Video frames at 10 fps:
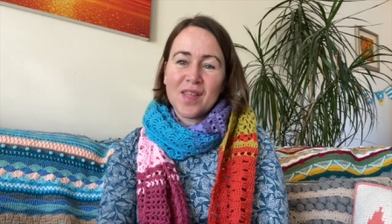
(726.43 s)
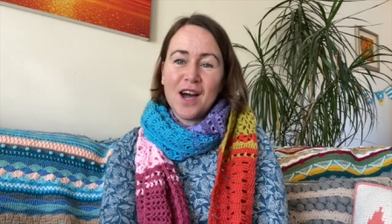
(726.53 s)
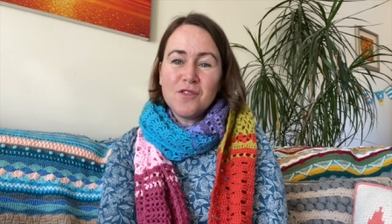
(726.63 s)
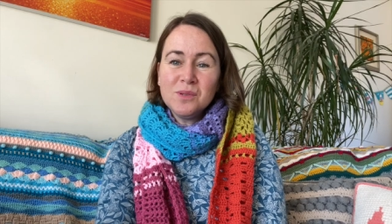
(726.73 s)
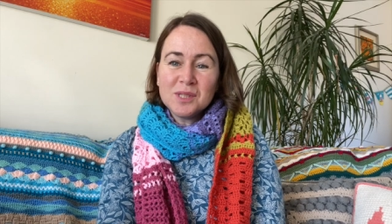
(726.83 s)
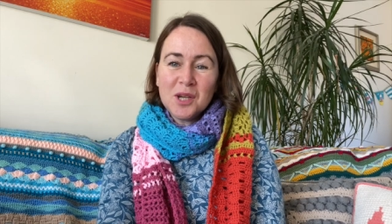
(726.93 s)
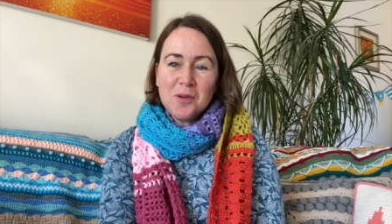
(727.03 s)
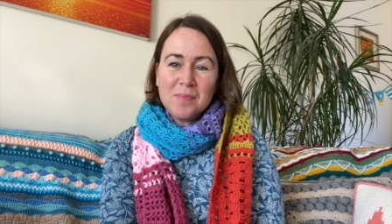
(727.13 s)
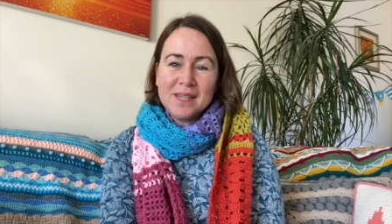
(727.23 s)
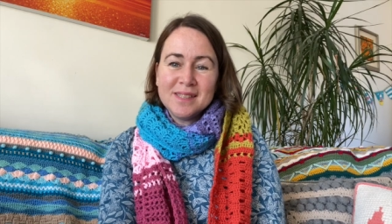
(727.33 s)
I've
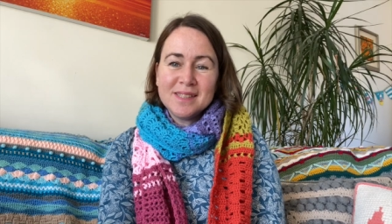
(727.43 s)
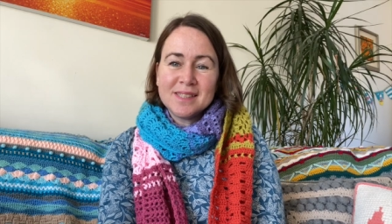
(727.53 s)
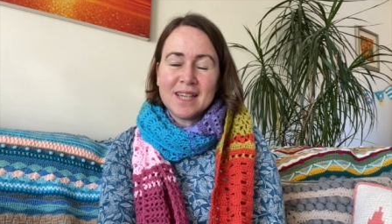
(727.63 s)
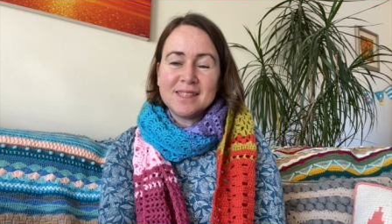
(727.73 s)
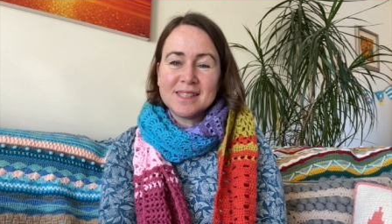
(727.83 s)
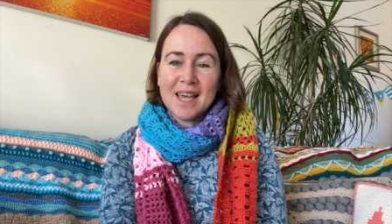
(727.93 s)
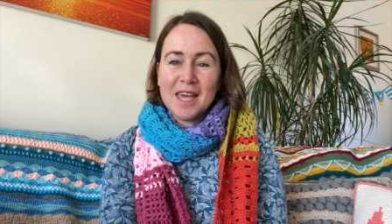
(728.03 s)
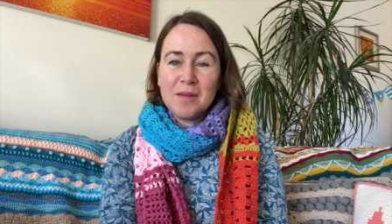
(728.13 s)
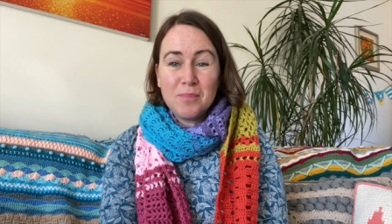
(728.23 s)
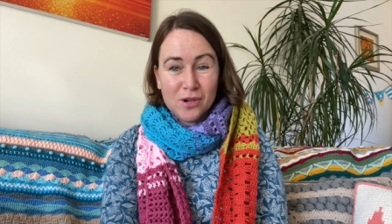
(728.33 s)
also been sent
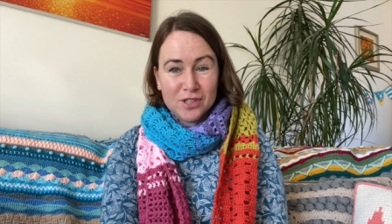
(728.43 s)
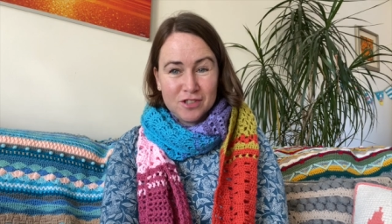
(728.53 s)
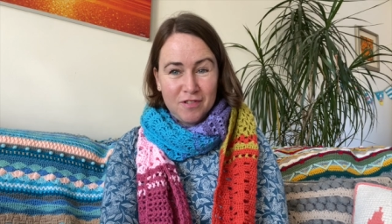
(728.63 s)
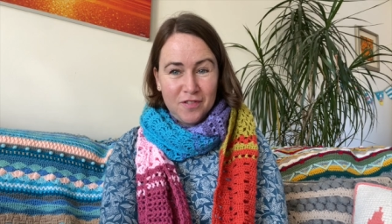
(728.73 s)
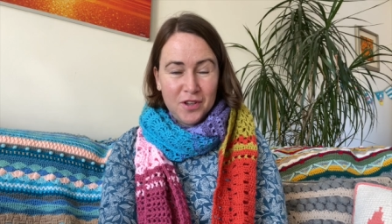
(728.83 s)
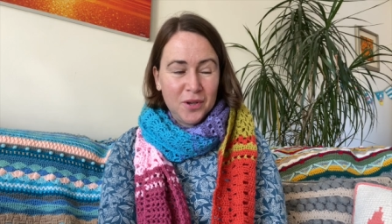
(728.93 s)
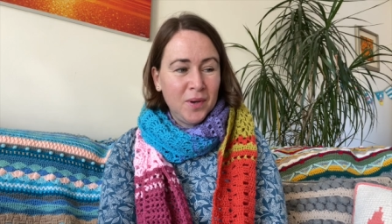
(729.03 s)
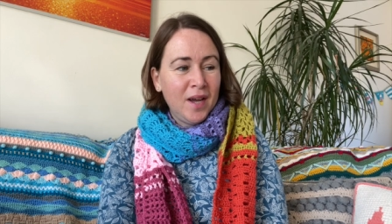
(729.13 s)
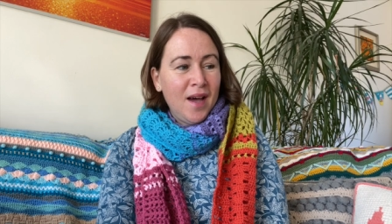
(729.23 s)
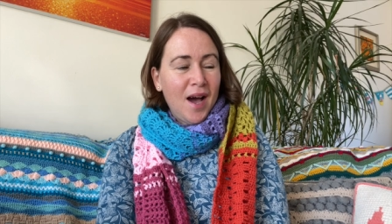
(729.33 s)
a book to
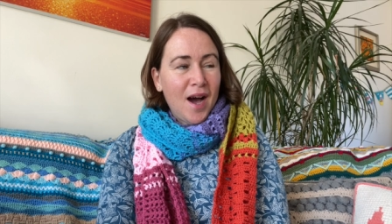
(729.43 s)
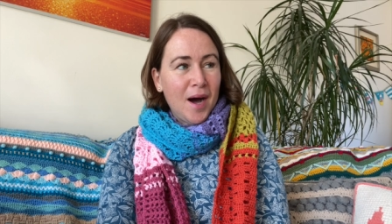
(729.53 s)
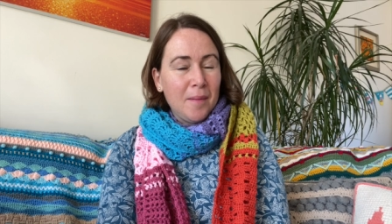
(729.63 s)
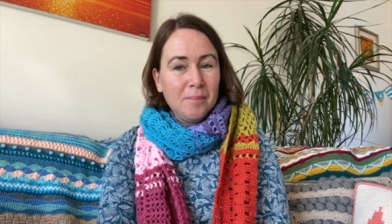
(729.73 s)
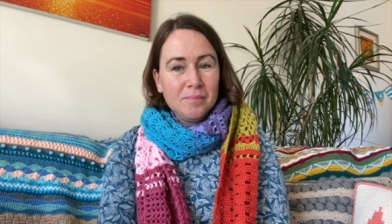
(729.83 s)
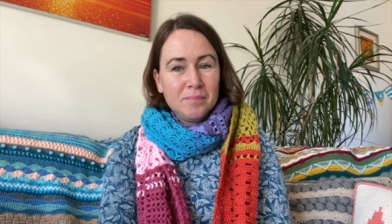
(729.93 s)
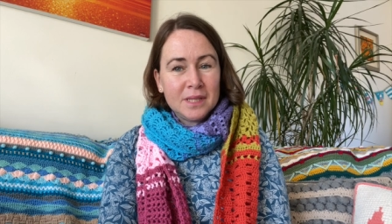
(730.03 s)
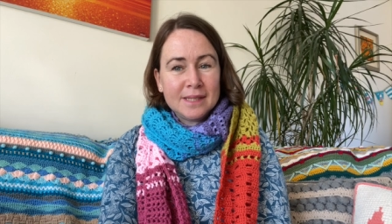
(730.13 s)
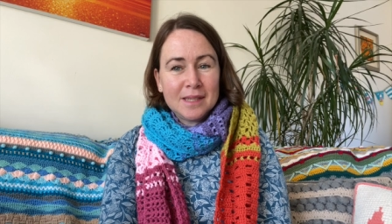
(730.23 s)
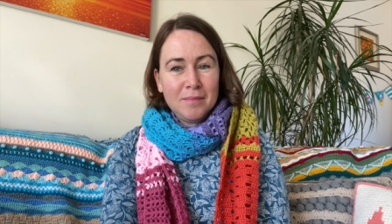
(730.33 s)
review,
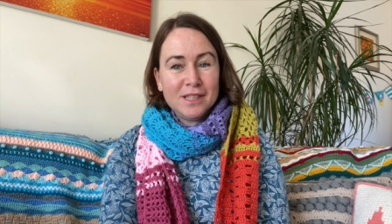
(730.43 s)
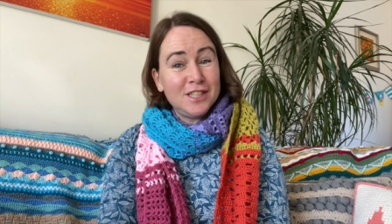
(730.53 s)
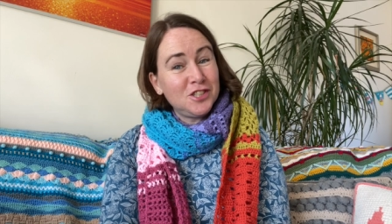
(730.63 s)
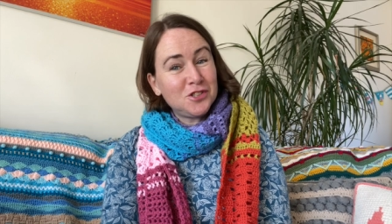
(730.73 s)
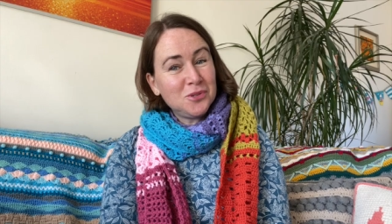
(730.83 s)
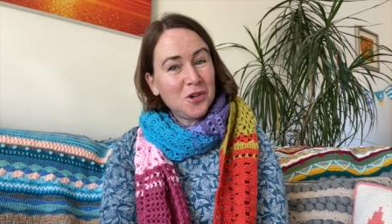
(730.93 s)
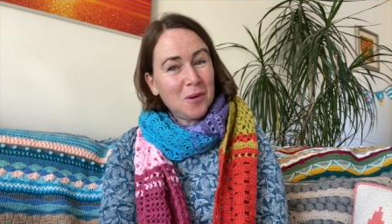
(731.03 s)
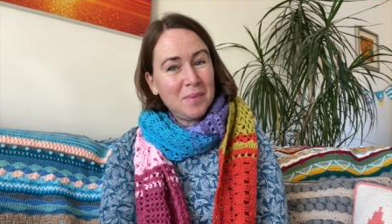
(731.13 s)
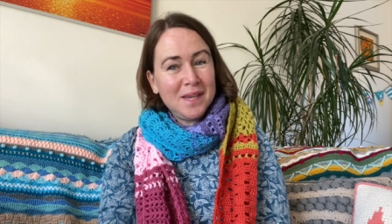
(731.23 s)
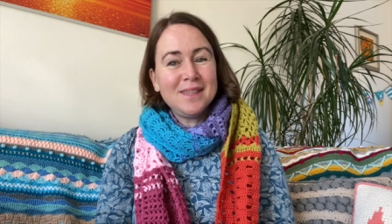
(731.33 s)
but they sent me a digital
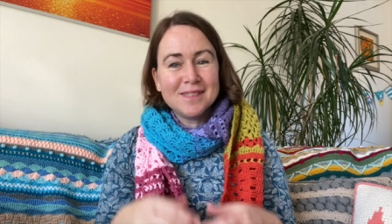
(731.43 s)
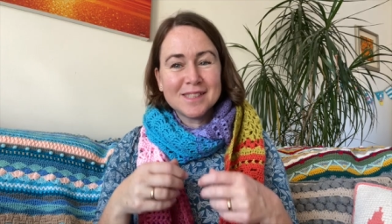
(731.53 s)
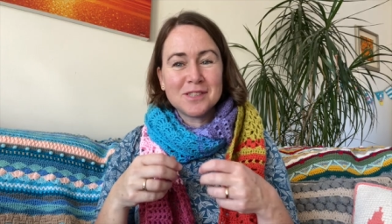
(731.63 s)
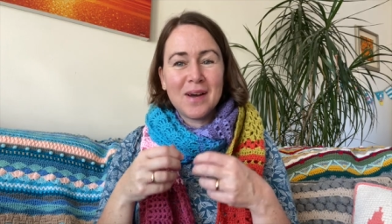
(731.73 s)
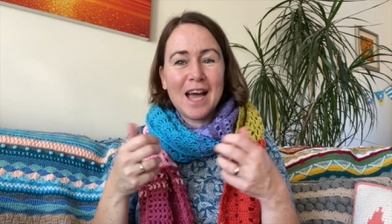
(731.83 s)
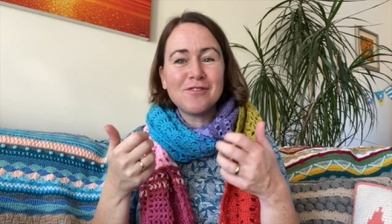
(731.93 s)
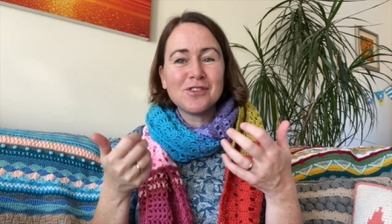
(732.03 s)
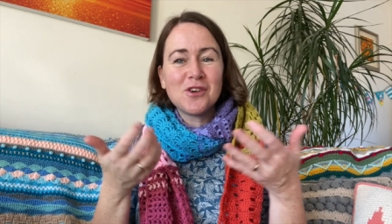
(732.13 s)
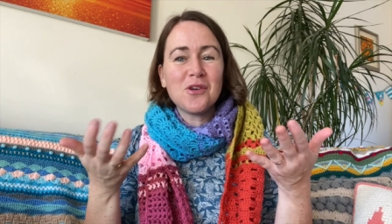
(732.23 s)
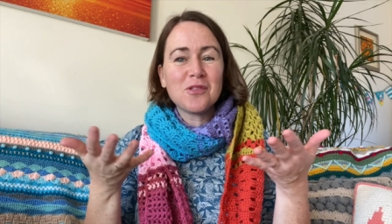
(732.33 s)
copy, so I
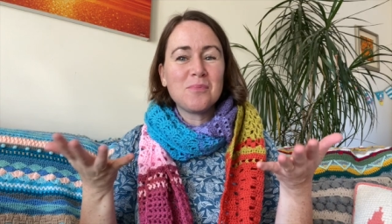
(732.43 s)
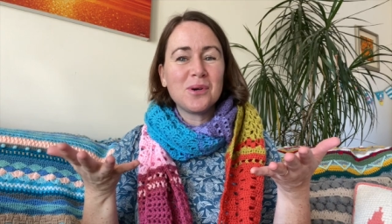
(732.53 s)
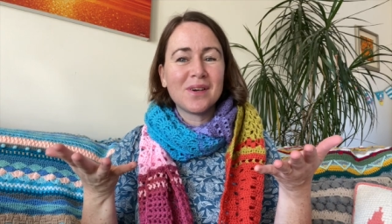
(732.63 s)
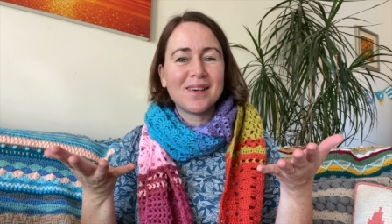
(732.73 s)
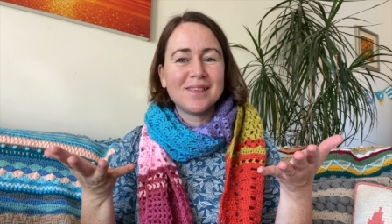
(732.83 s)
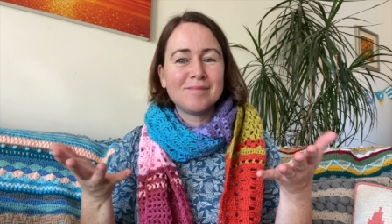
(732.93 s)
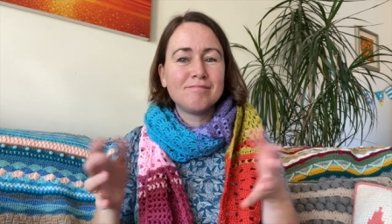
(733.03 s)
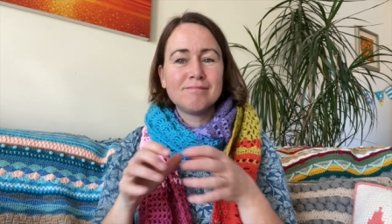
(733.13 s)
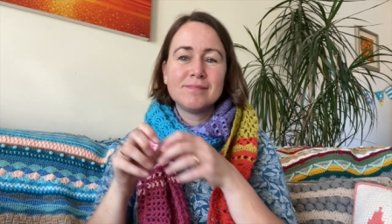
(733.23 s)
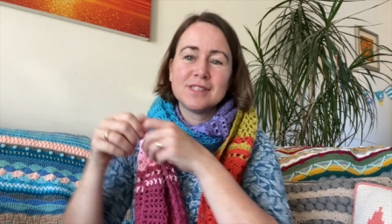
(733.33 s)
haven't got the book
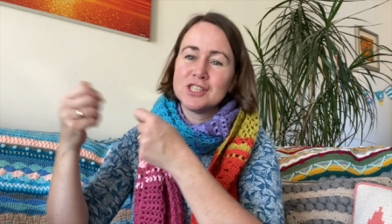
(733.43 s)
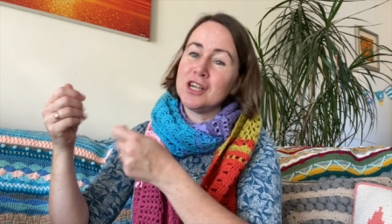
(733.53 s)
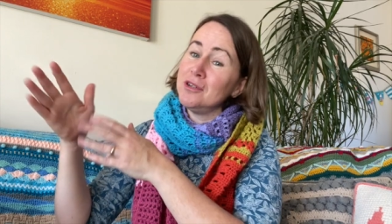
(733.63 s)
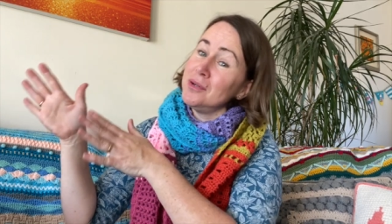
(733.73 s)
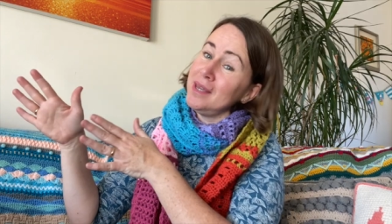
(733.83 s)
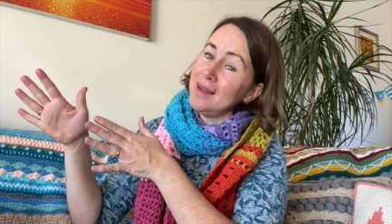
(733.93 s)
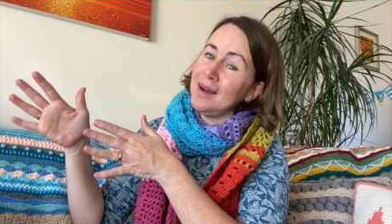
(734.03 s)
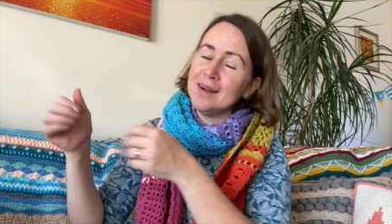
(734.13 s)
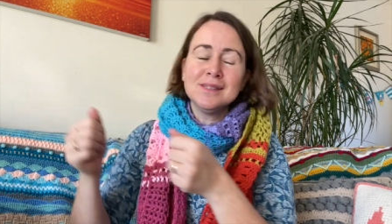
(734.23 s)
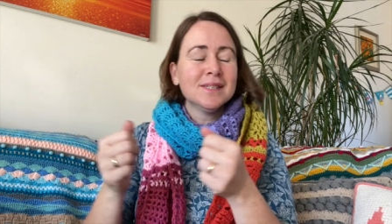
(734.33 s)
to show you
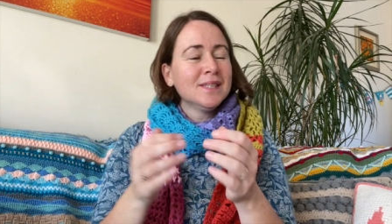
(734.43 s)
here.